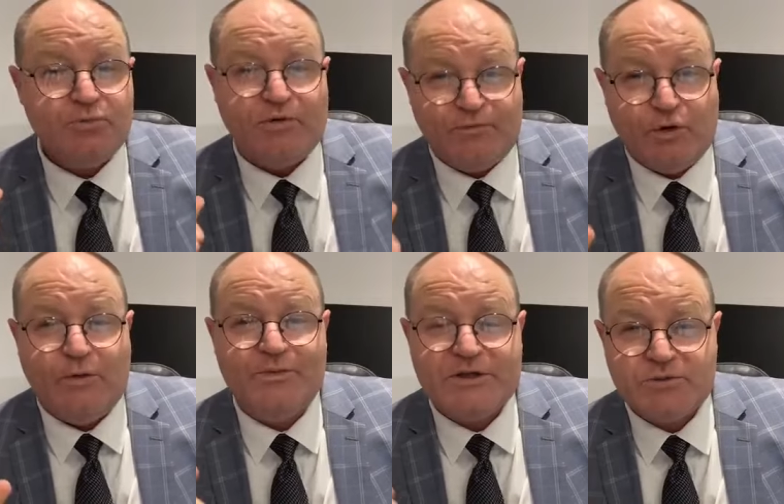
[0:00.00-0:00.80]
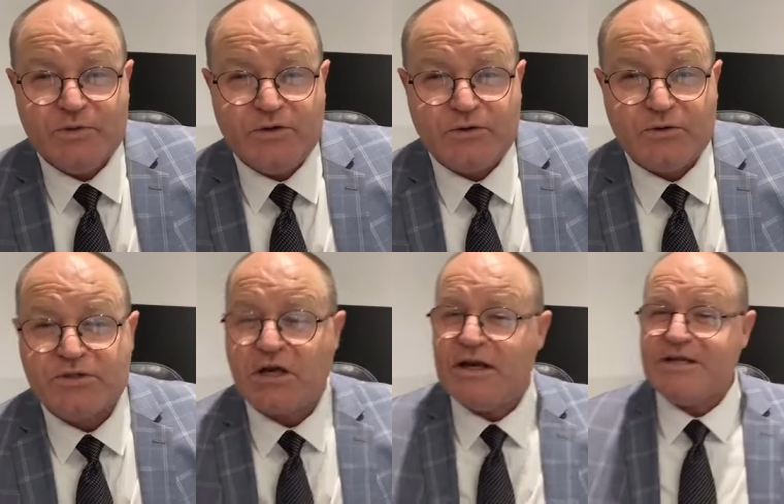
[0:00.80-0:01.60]
to perform these
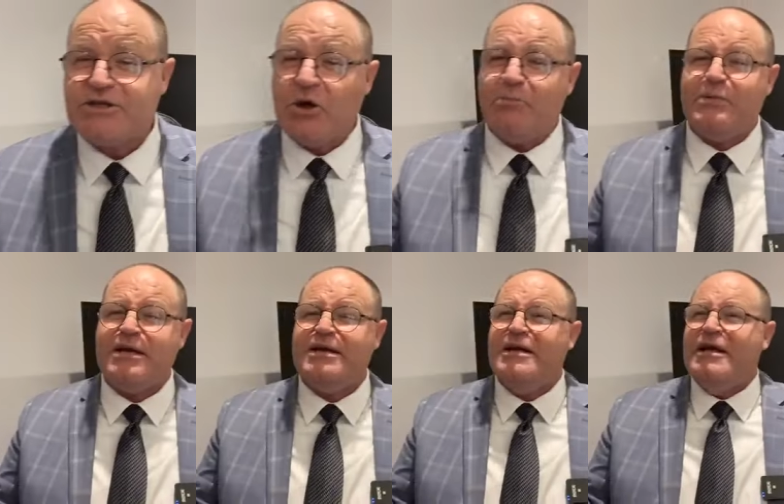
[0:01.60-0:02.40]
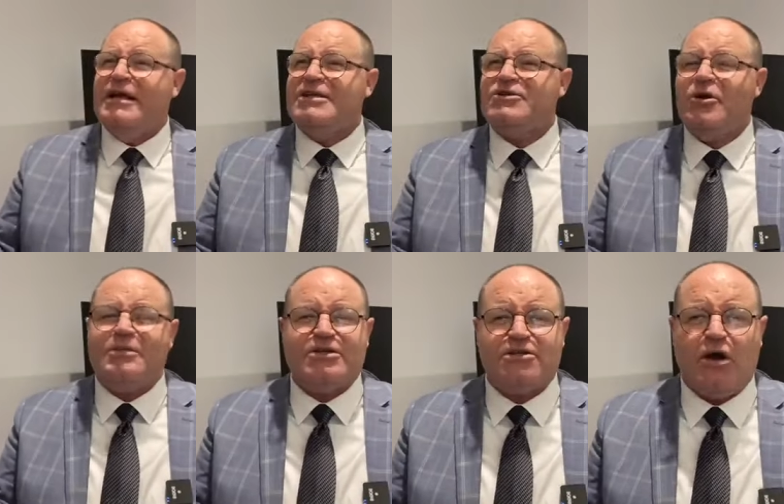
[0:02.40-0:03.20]
miracles. So let's not be let's
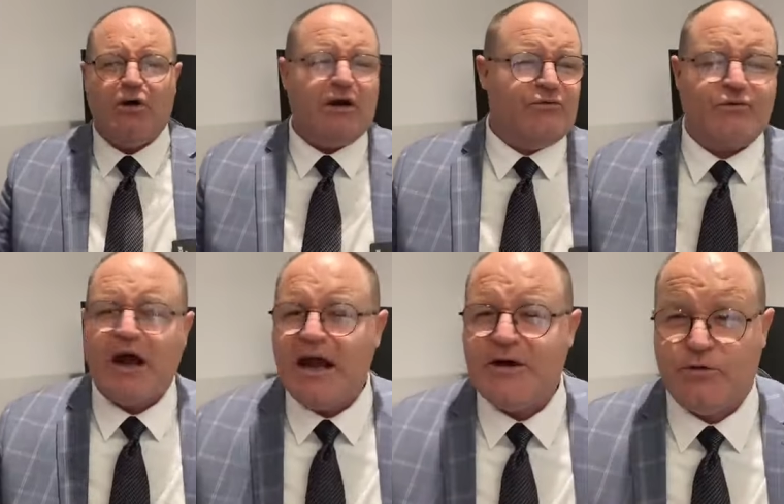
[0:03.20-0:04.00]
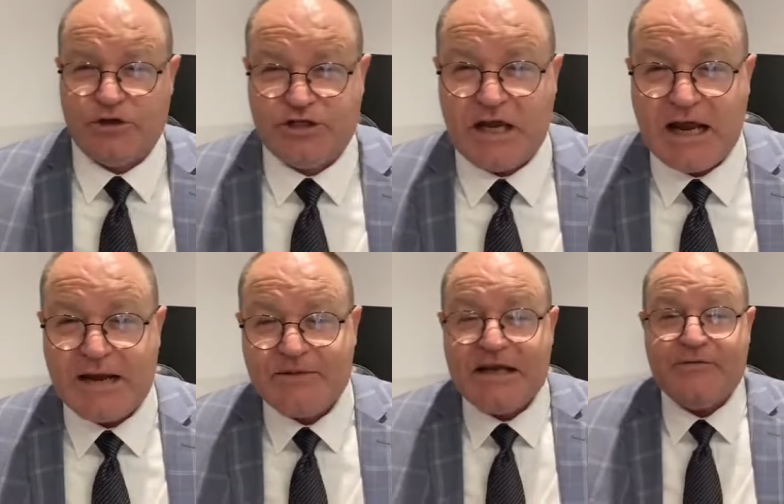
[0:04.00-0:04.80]
not be so afraid or
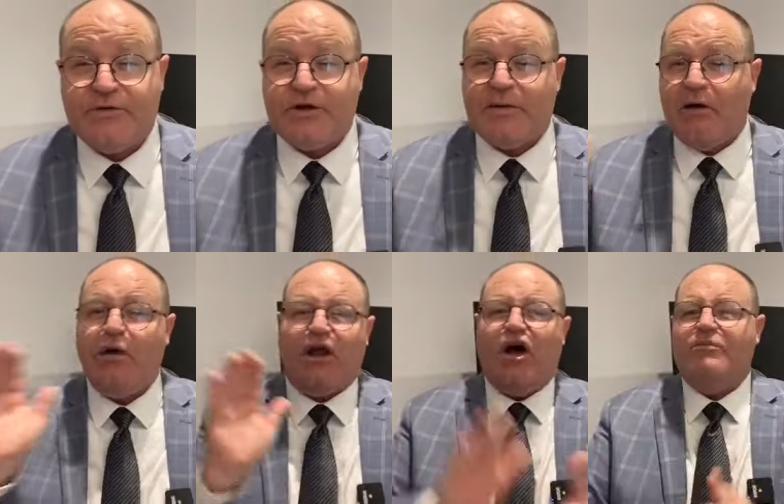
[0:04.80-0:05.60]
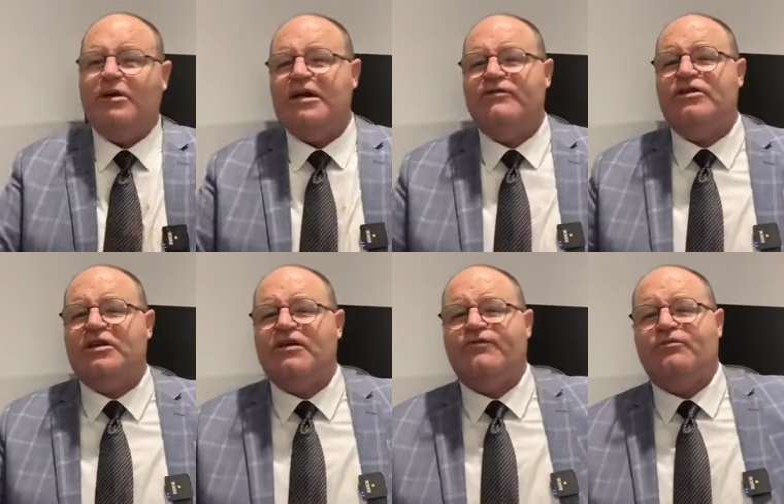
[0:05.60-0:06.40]
ashamed to even think about, well, I believe in
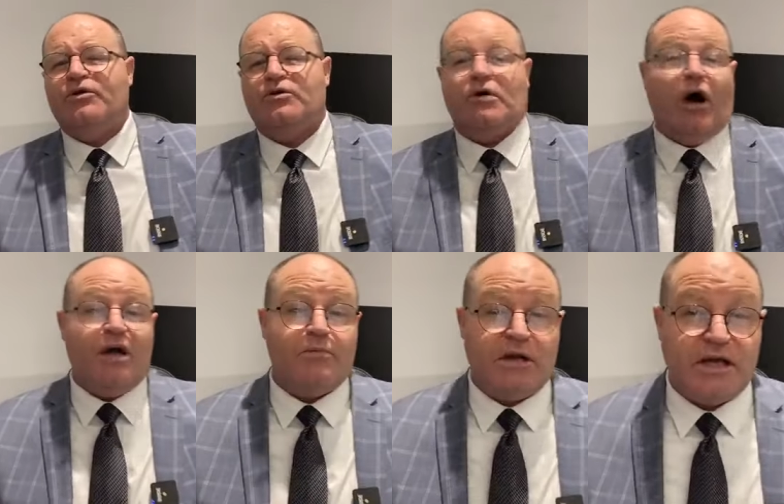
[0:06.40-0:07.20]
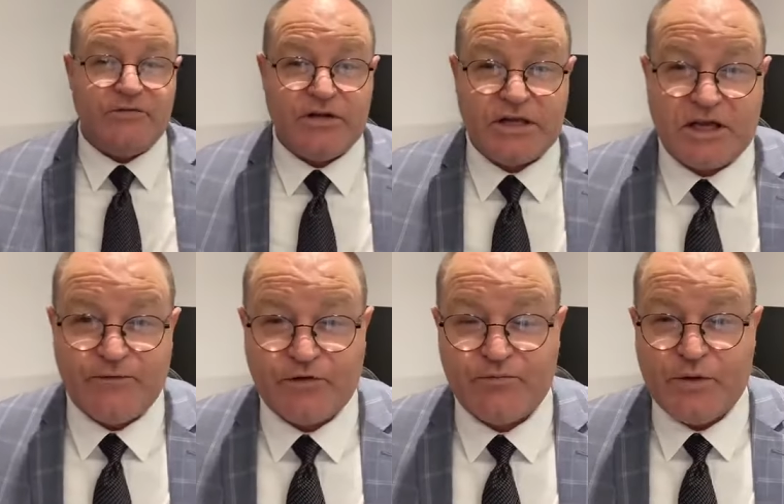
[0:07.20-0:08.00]
the gift of miracles. I believe in the
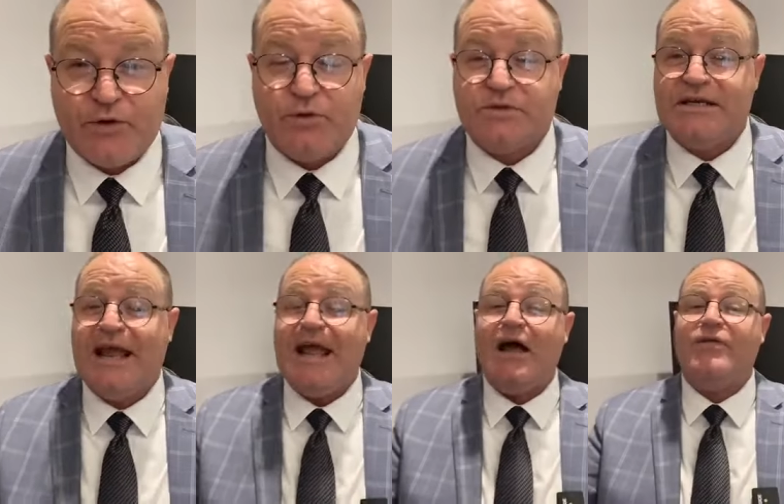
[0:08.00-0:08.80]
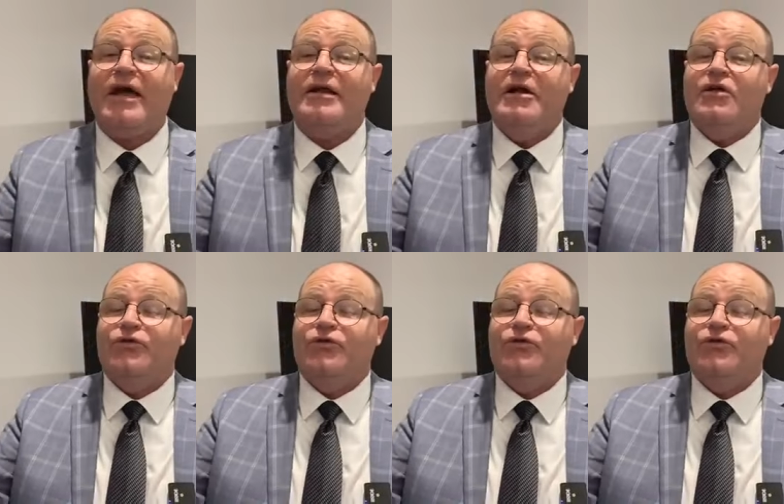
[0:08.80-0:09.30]
gift of miracles and how that